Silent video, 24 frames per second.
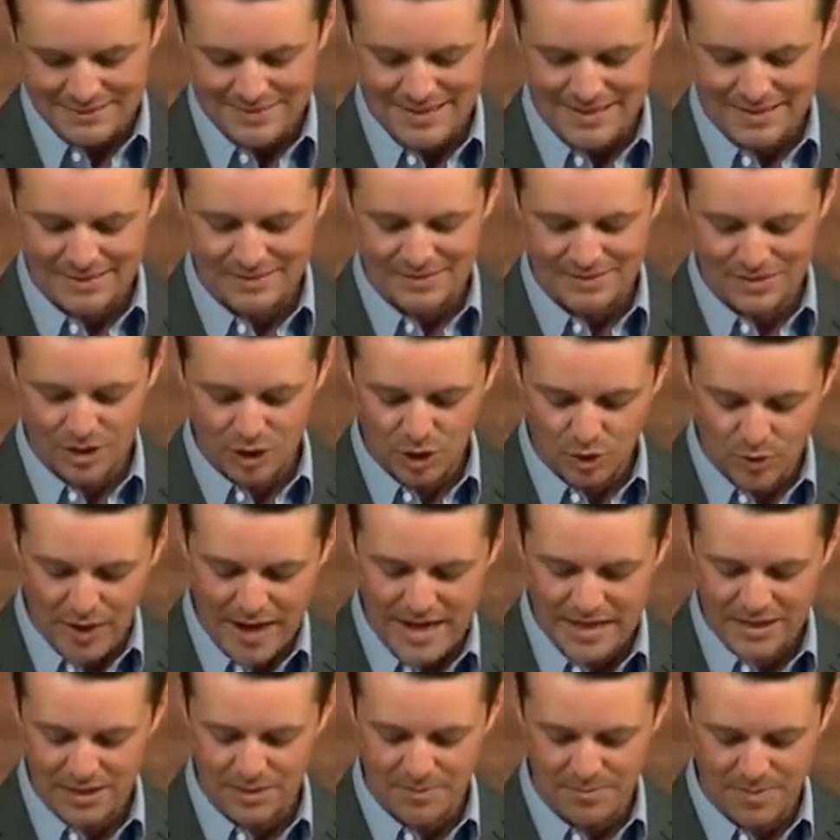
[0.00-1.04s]
that the
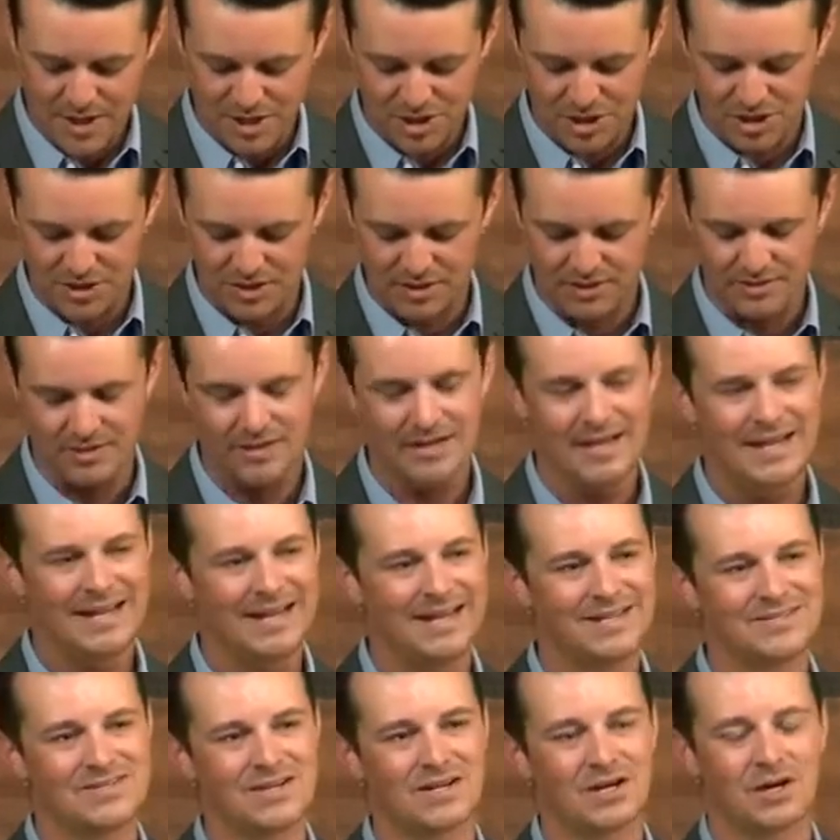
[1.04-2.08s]
Great Commission
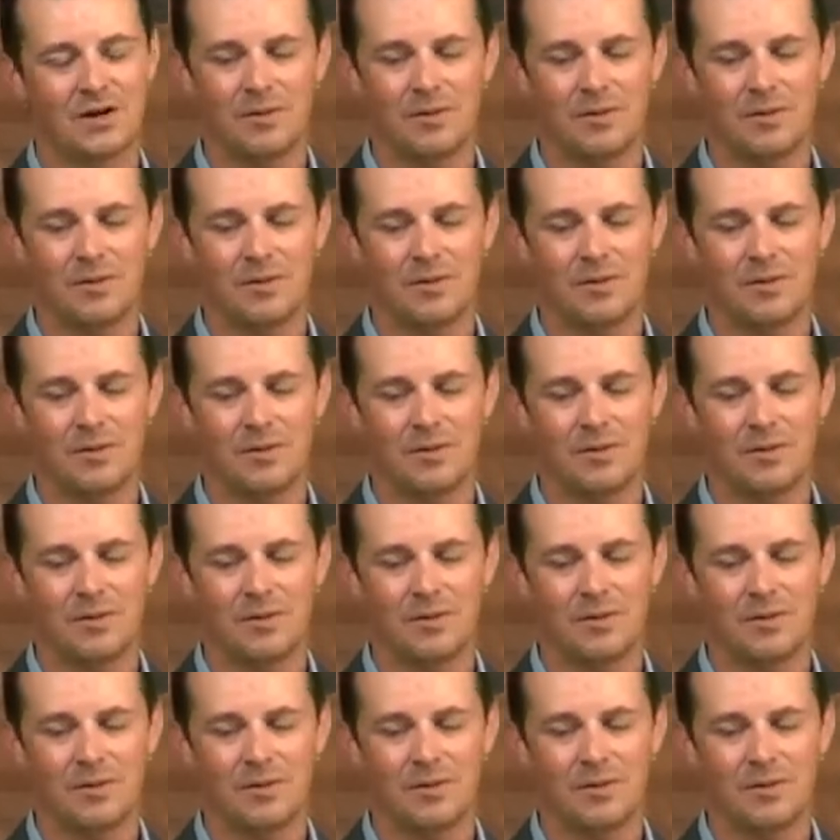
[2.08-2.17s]
is a